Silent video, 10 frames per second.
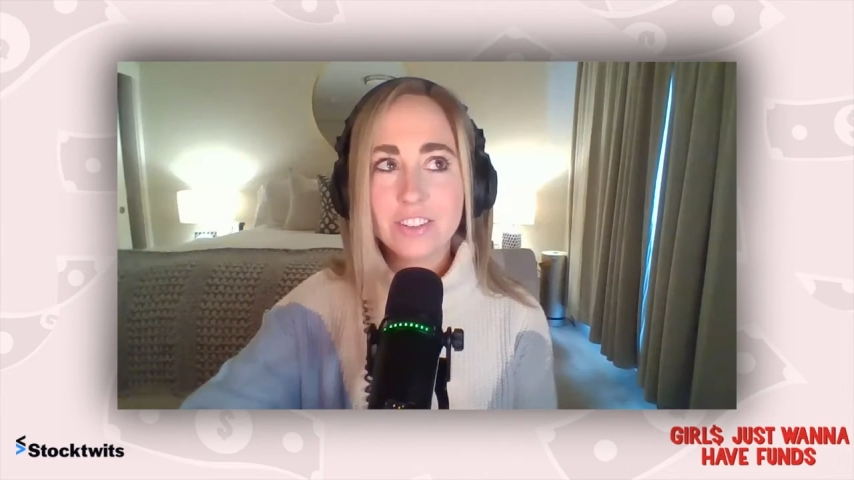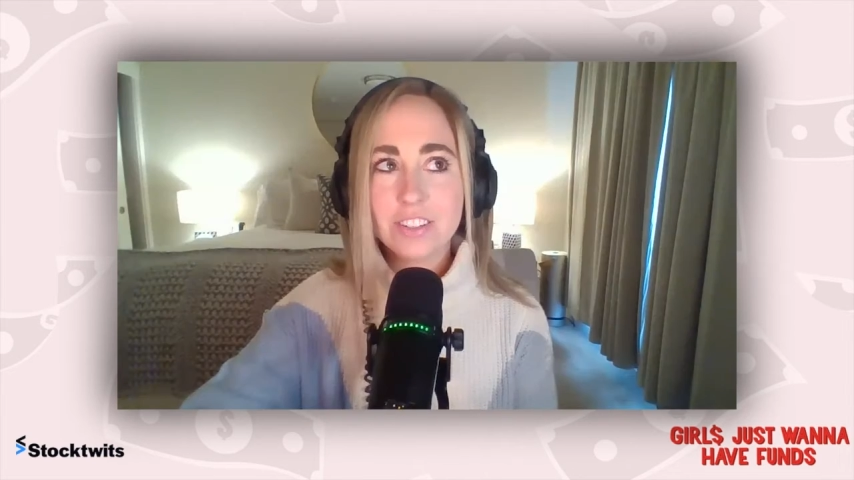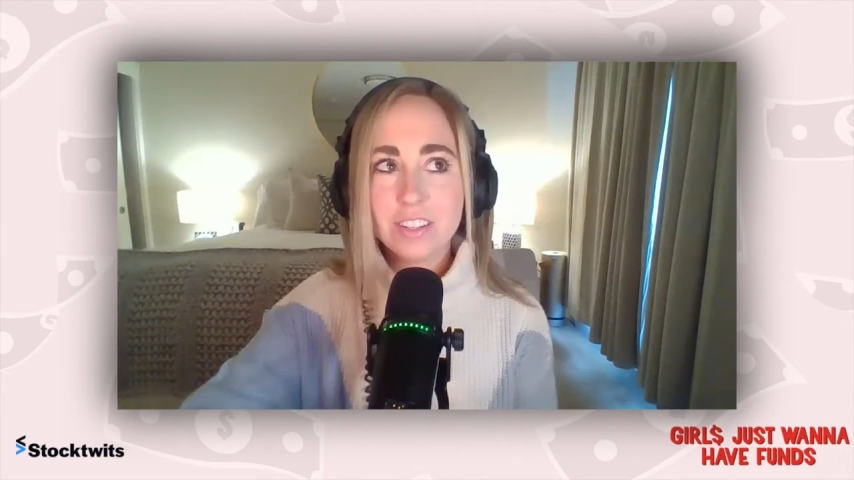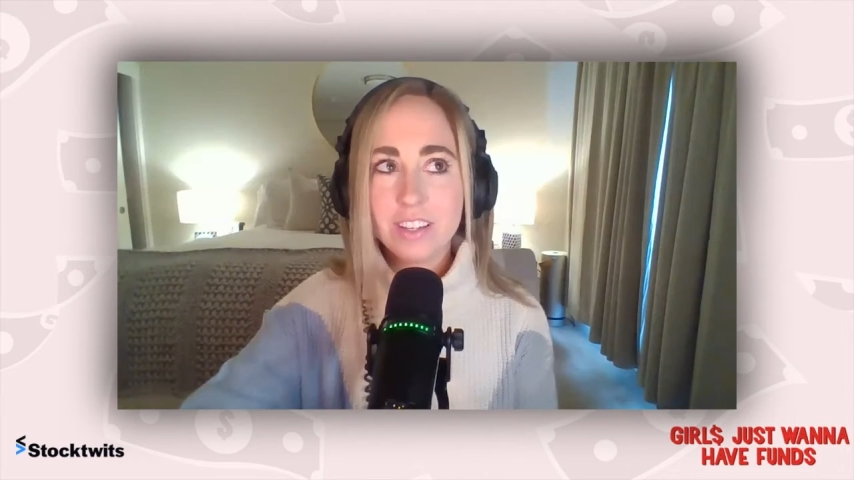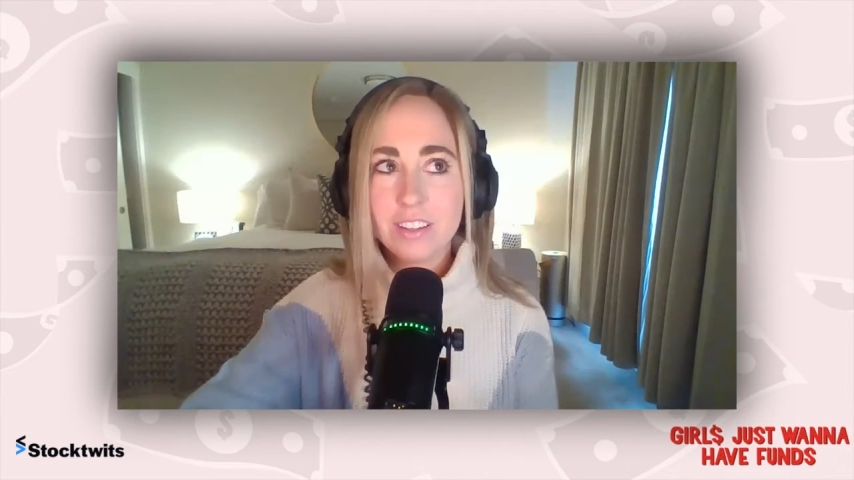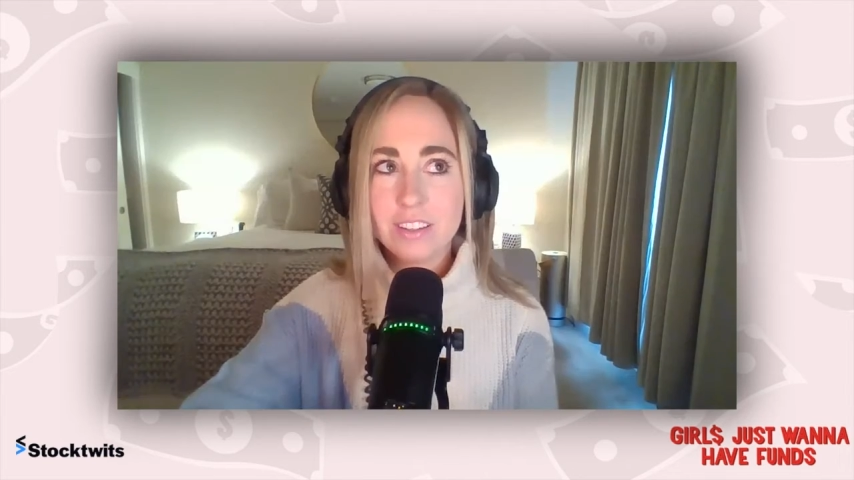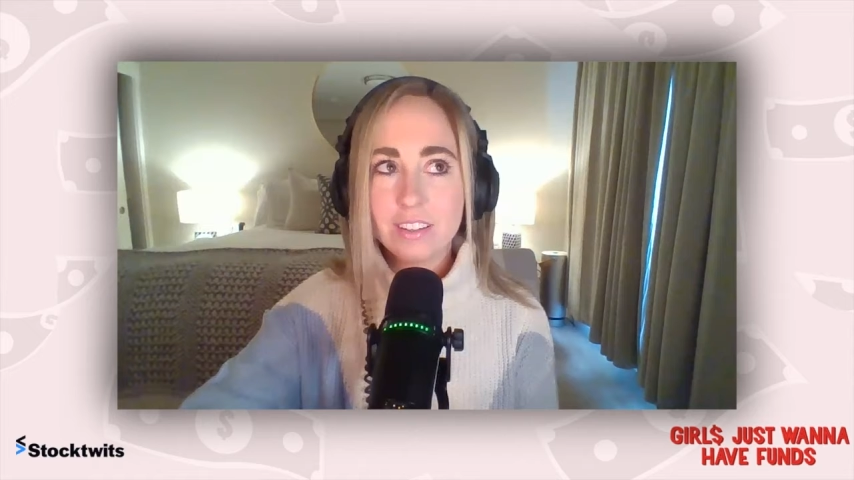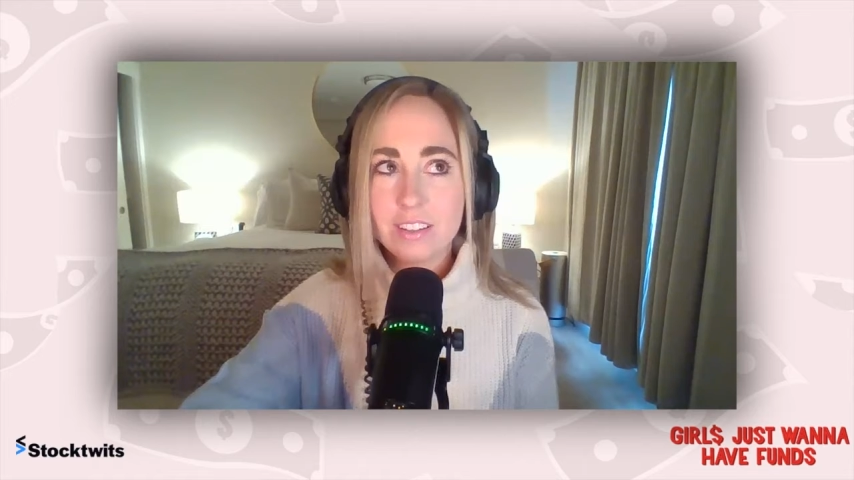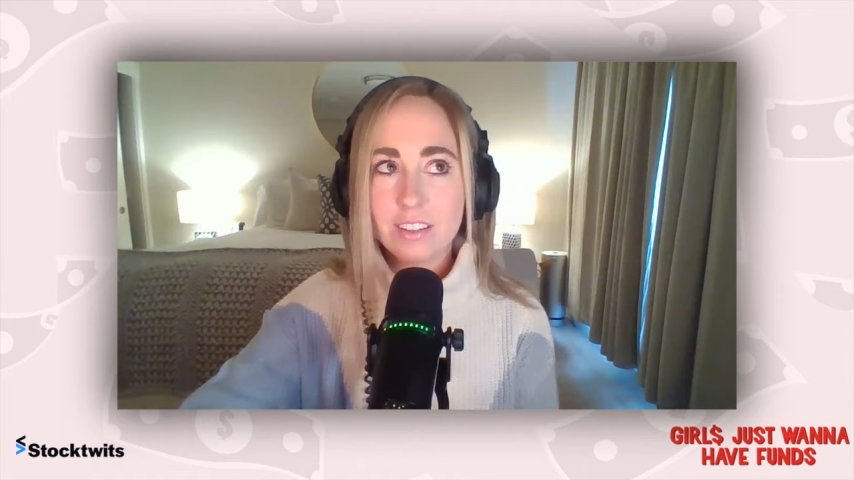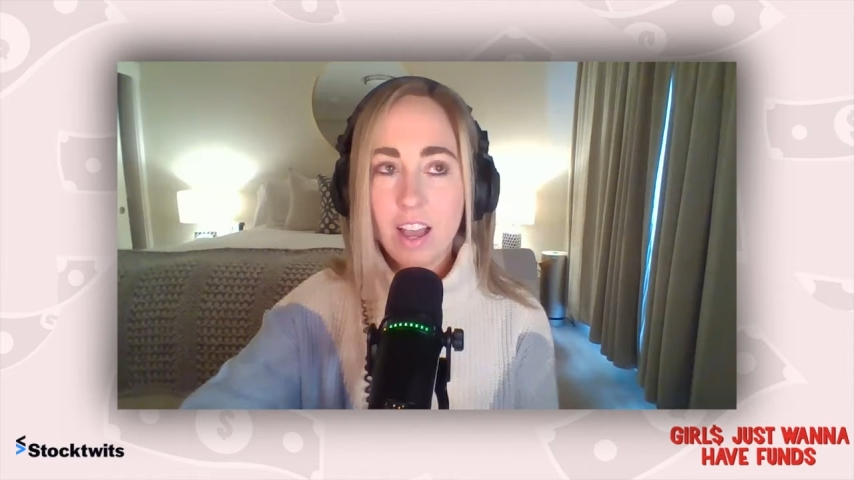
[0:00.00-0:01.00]
like,
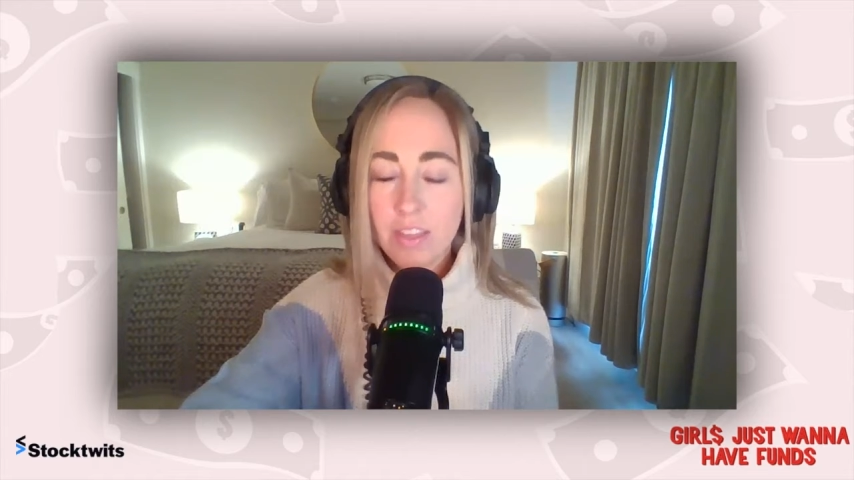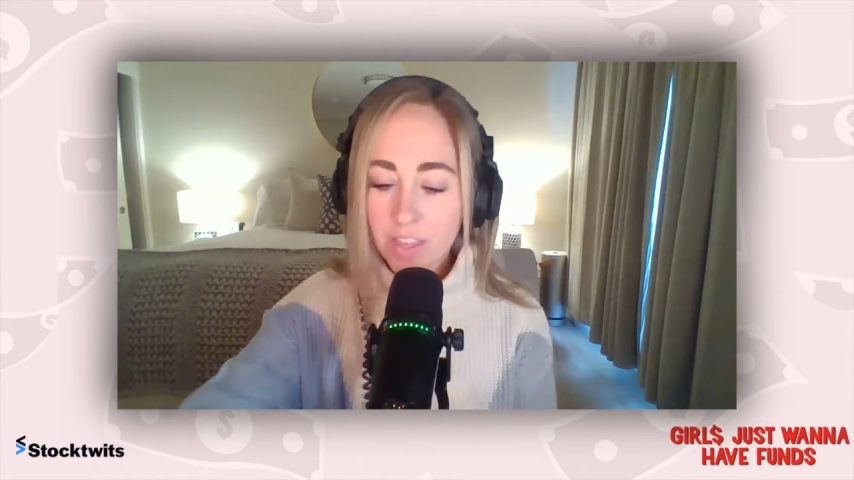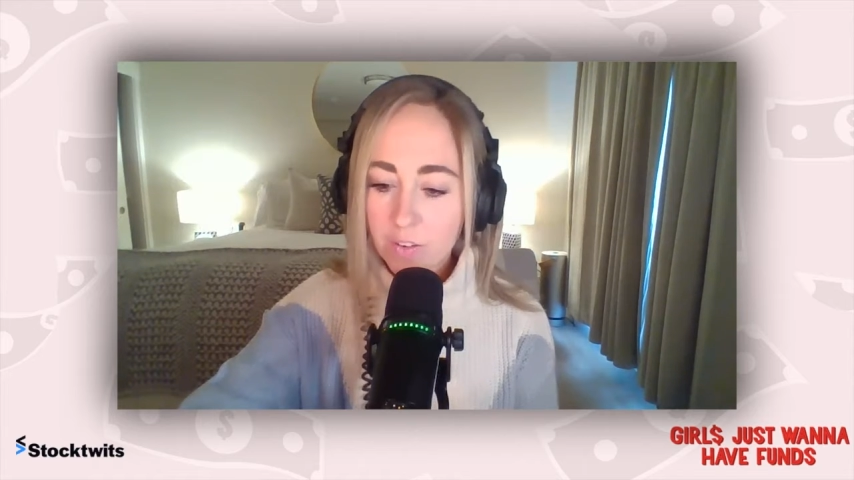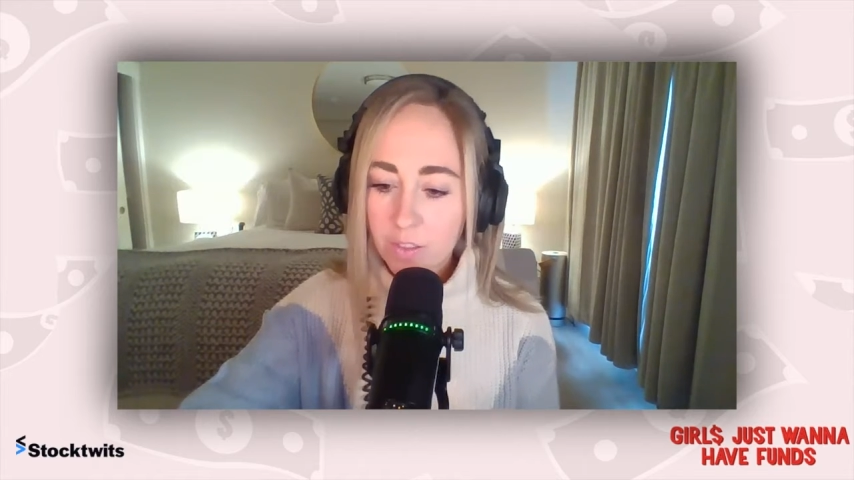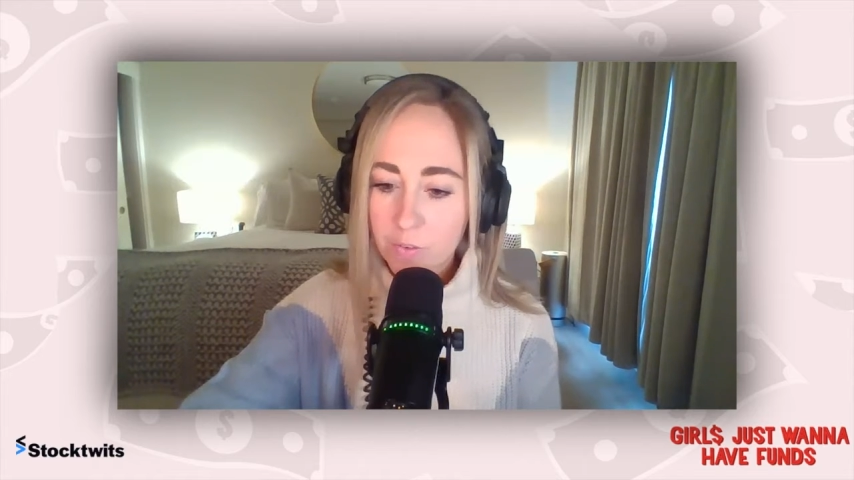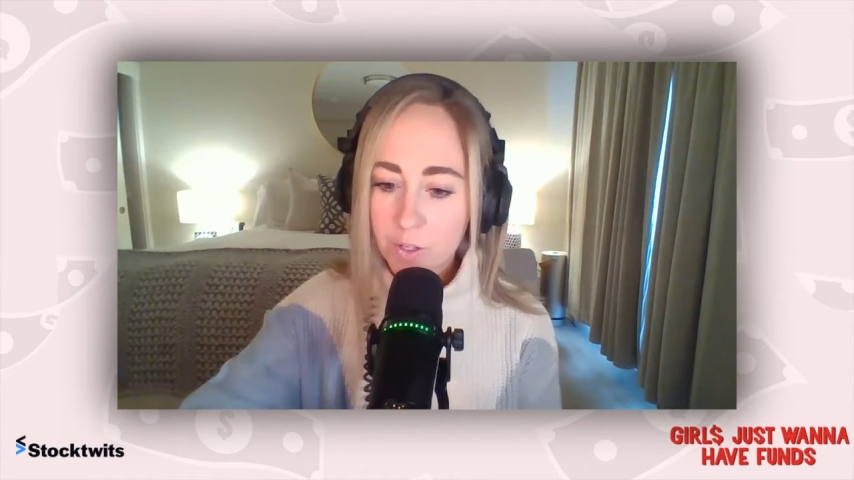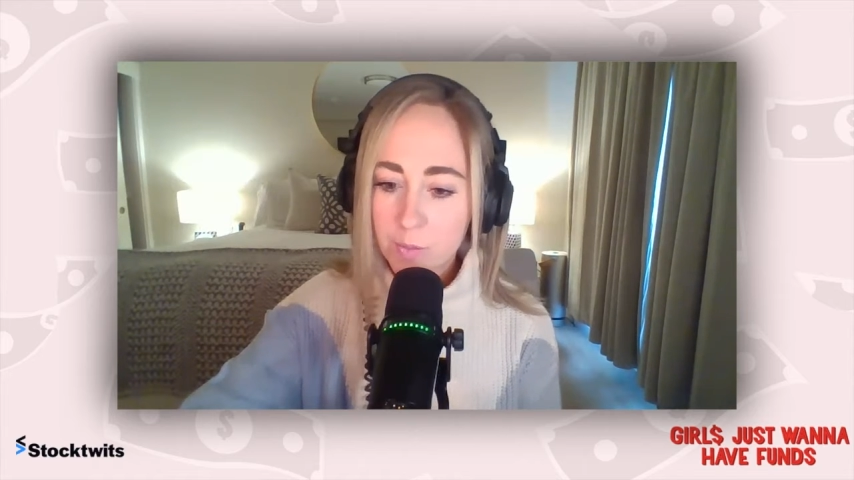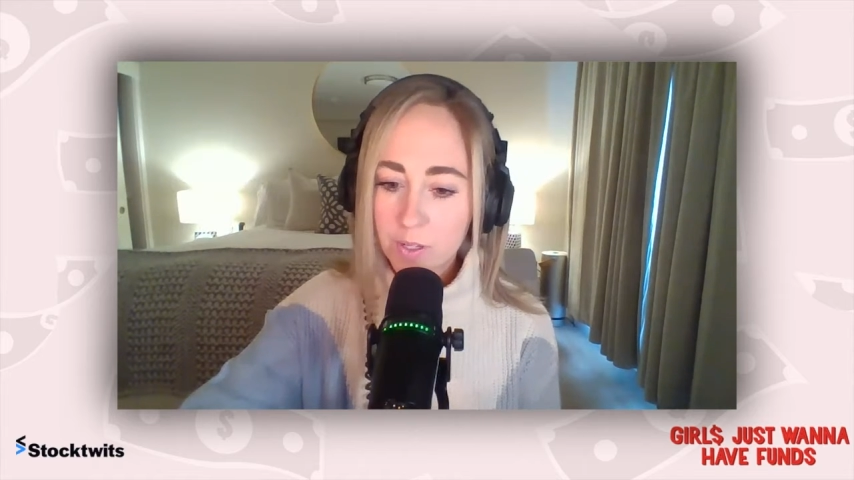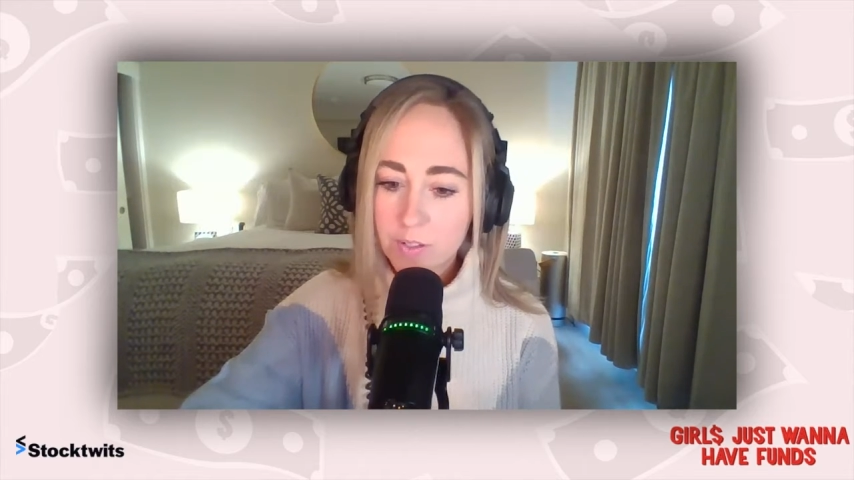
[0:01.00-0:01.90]
I think you're the first